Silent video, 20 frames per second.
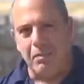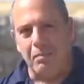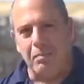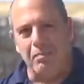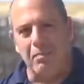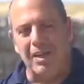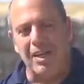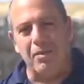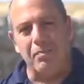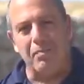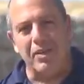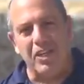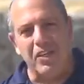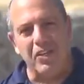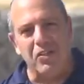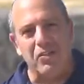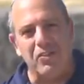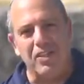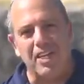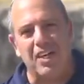Maybe
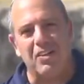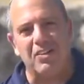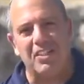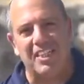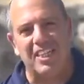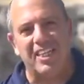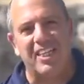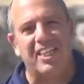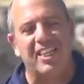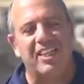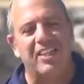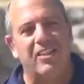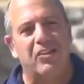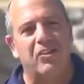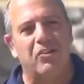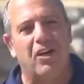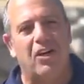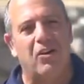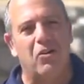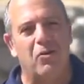you, now sitting in
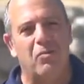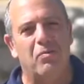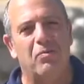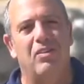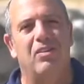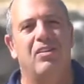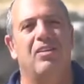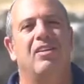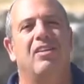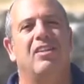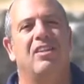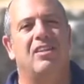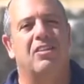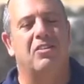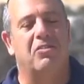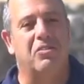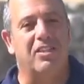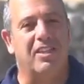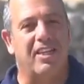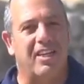your home,
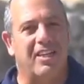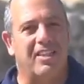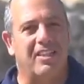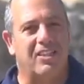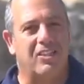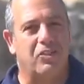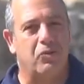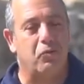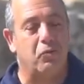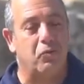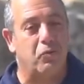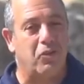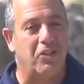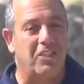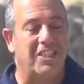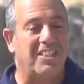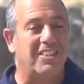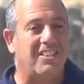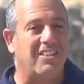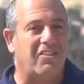could guess
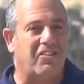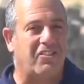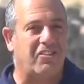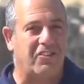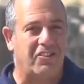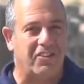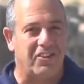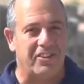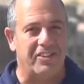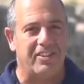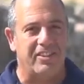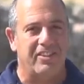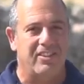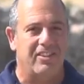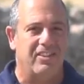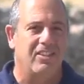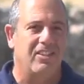what is the 3rd